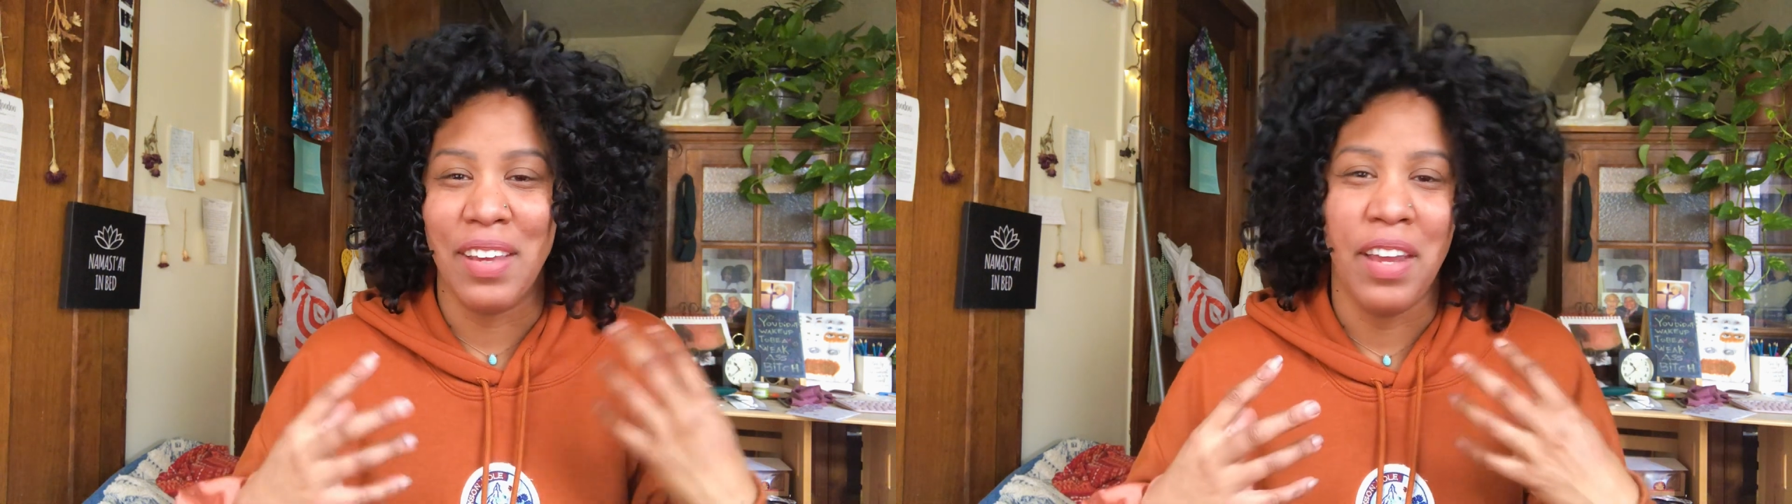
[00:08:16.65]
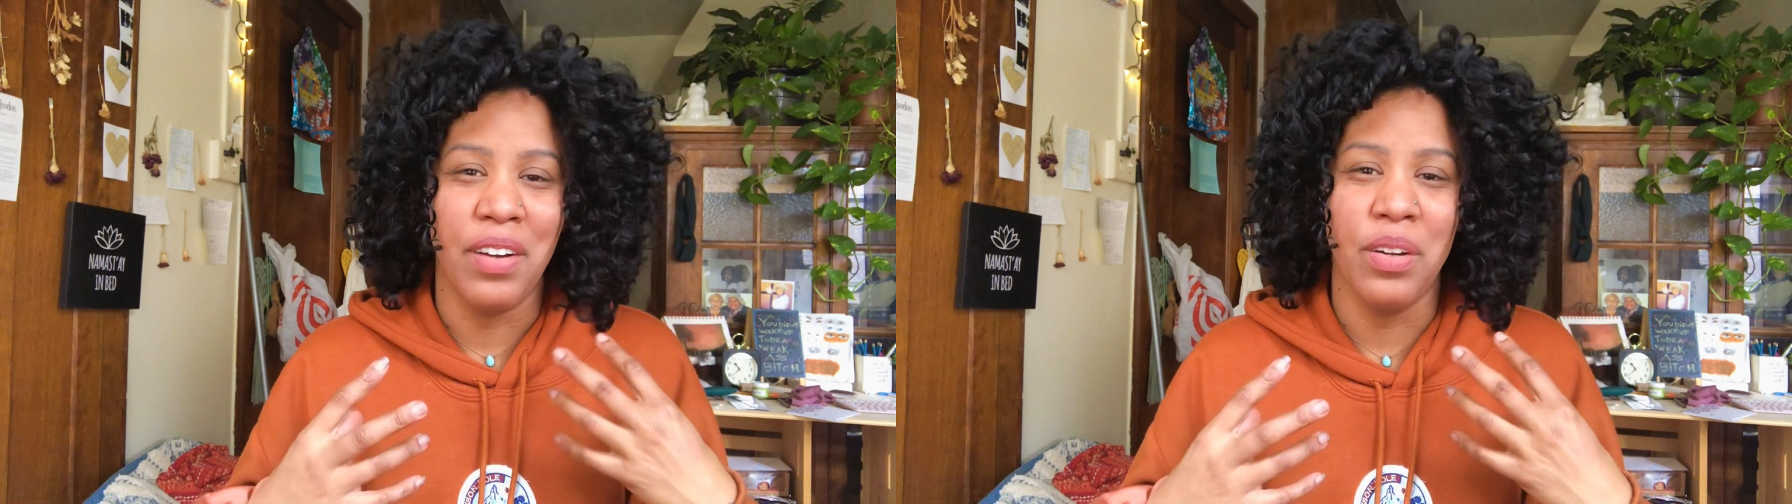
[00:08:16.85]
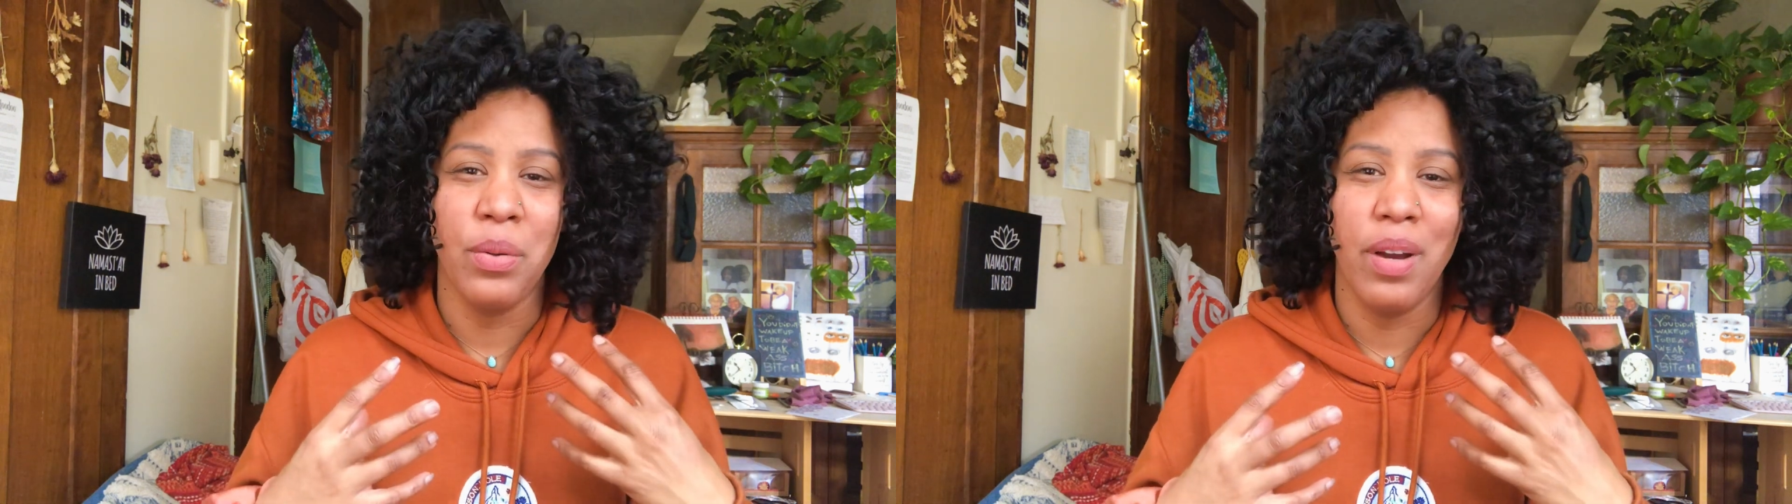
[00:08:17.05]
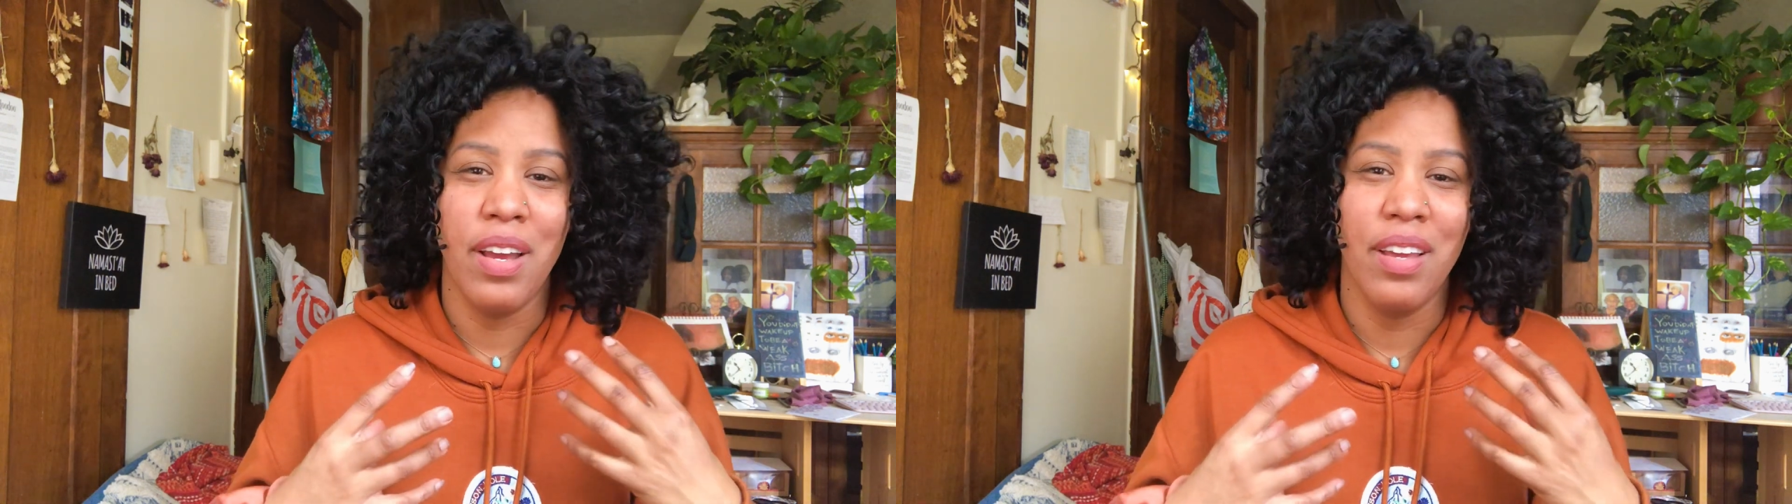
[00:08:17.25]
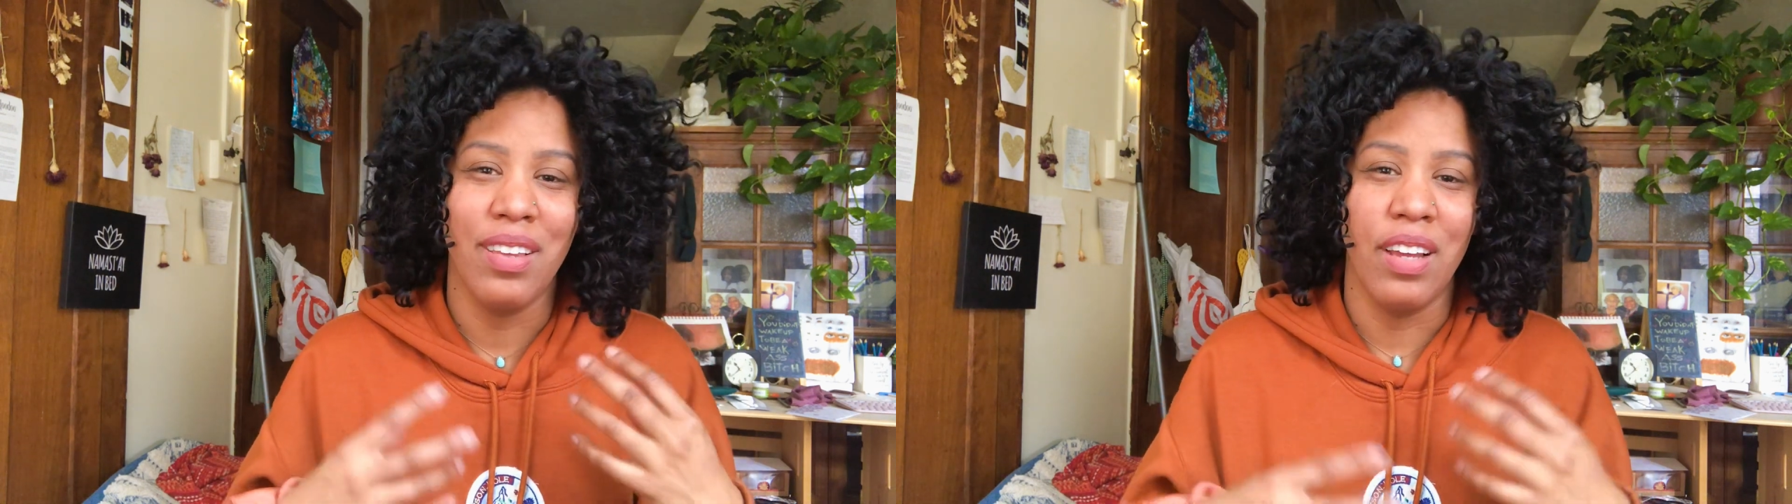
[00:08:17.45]
caring
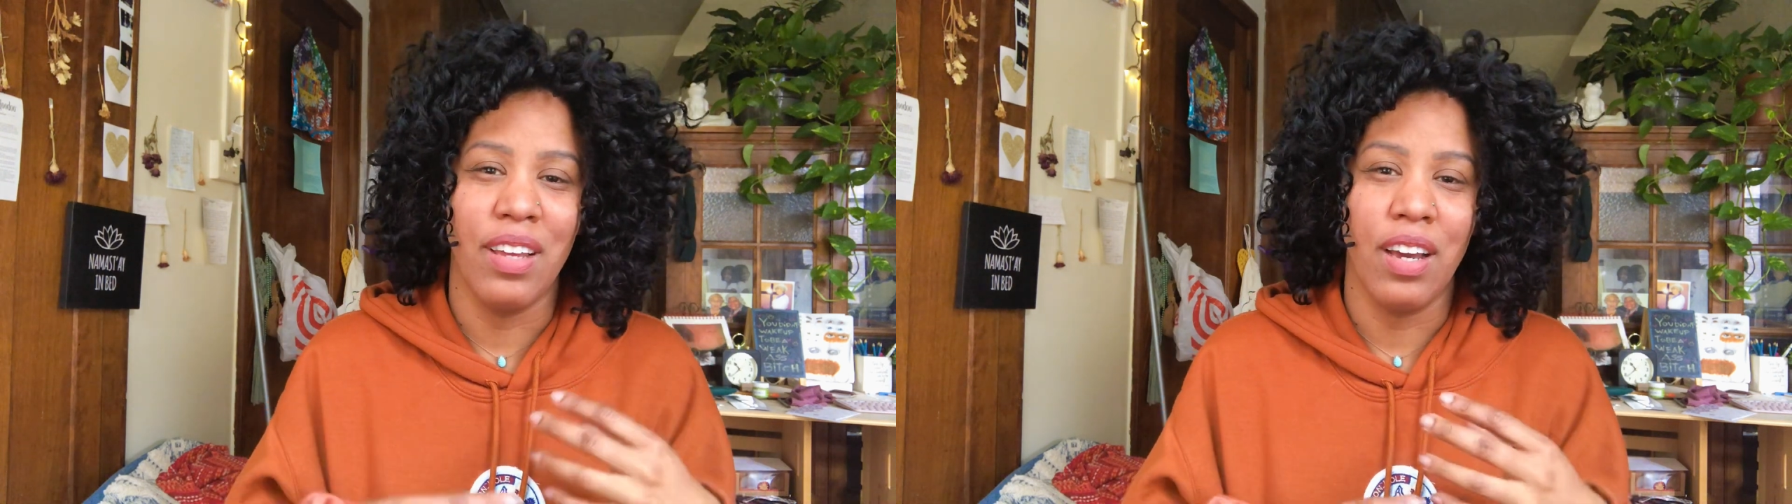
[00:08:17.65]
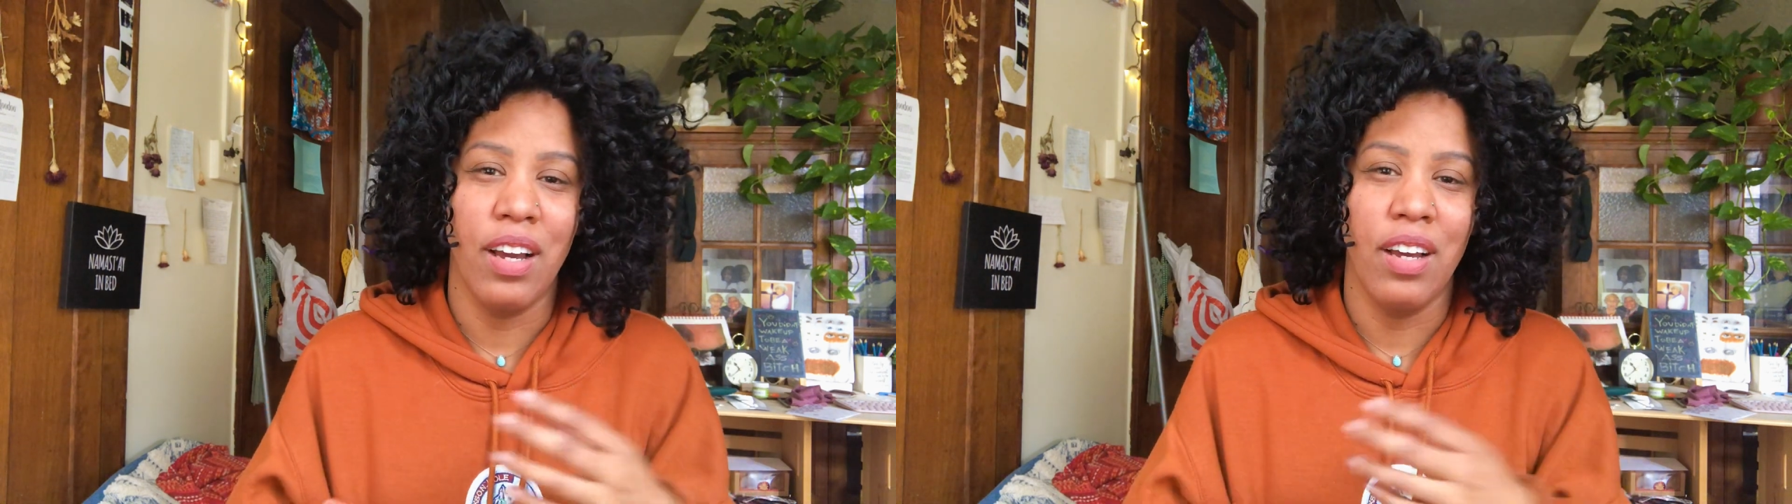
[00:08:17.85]
way. Like,